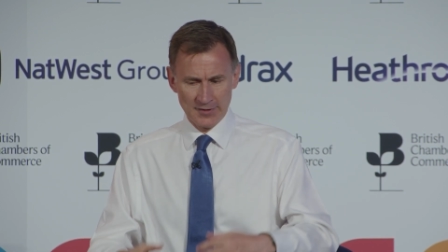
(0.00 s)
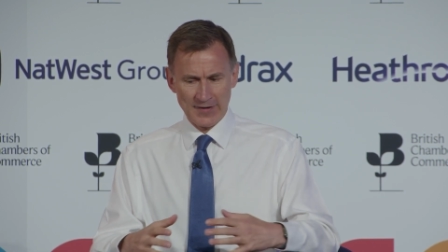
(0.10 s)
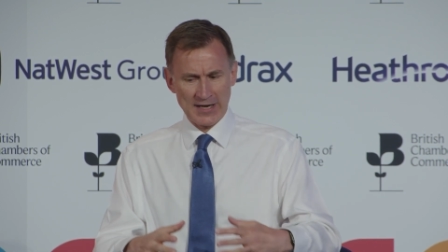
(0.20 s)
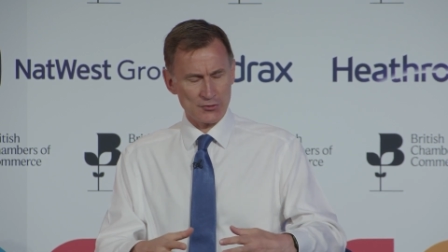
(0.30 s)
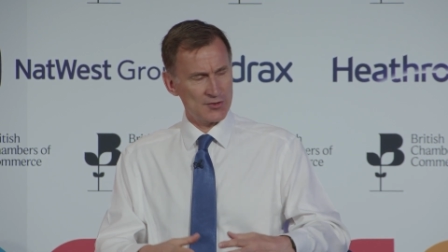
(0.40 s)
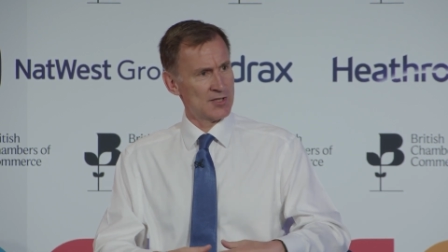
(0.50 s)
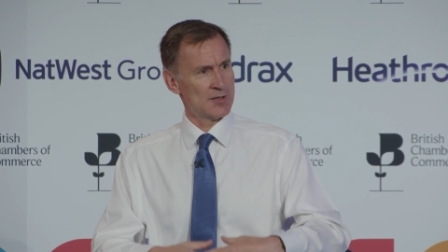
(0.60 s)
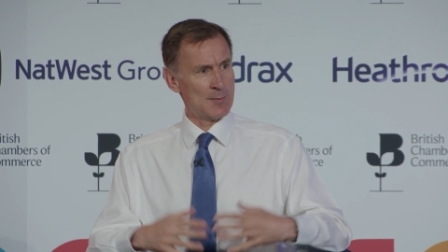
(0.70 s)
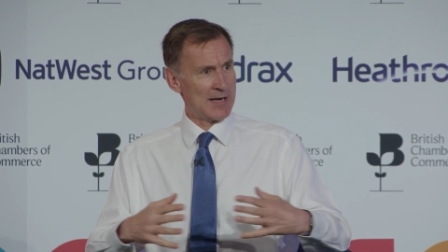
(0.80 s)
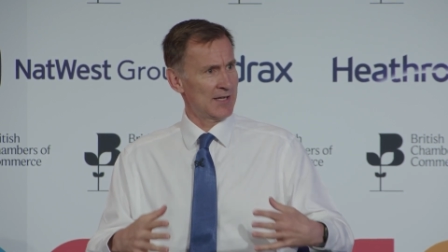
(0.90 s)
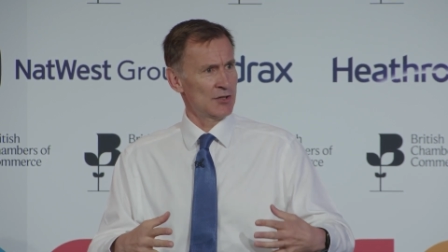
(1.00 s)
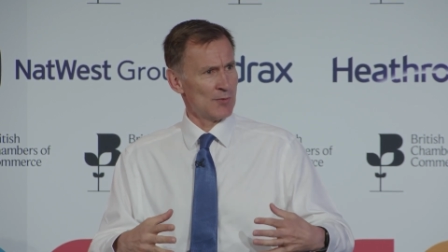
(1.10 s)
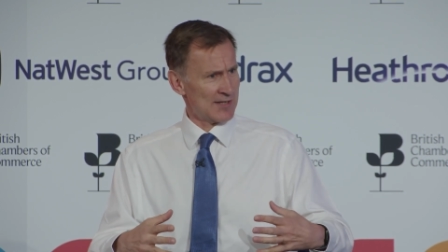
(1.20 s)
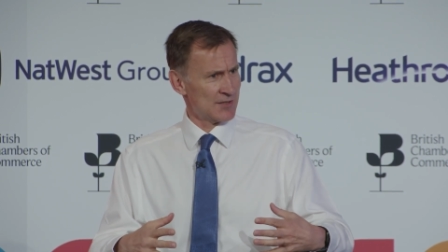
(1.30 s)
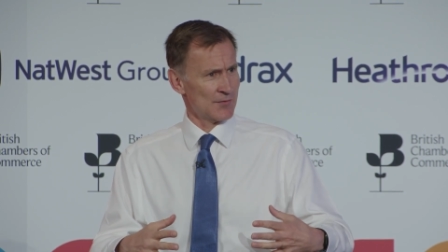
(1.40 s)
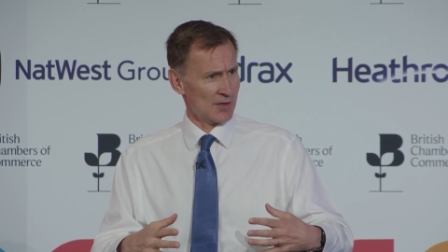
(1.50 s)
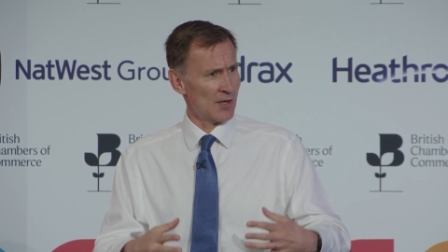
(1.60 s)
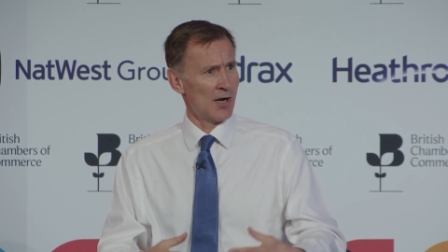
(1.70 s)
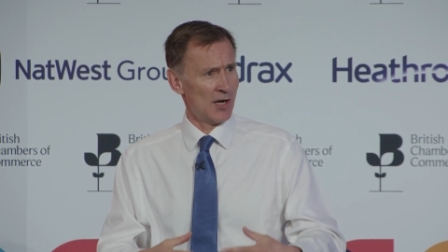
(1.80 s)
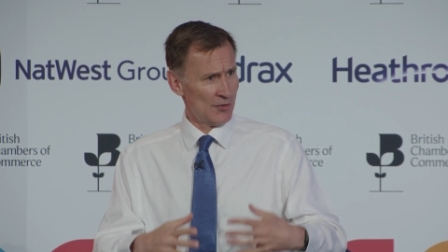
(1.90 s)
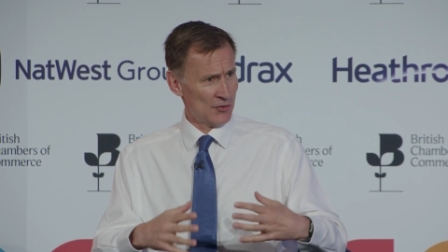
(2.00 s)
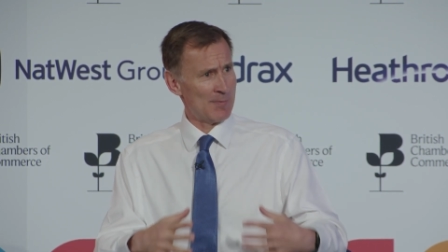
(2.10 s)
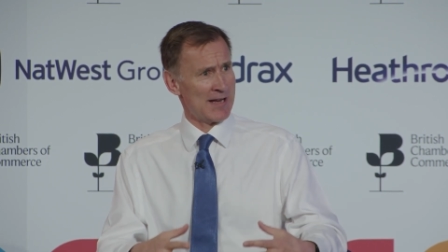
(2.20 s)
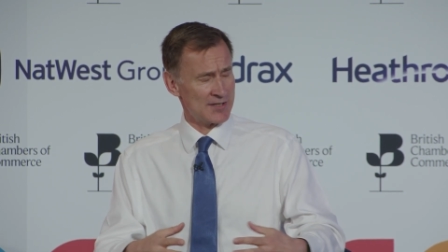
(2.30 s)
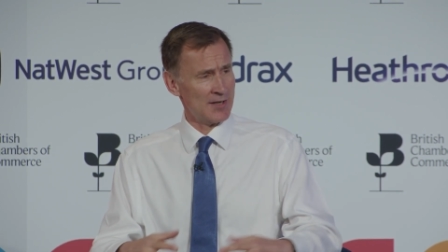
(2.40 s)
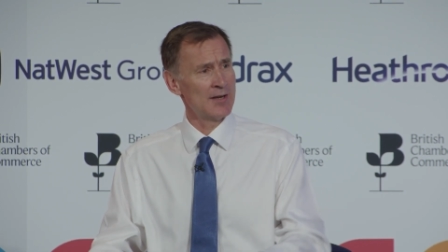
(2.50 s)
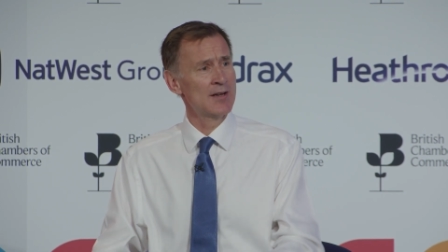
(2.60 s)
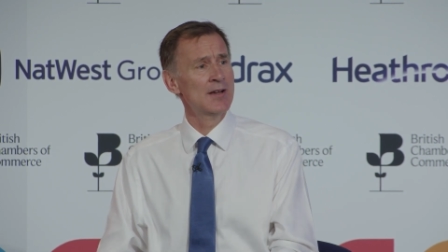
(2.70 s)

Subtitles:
the factories that are making the rest of the car, the better.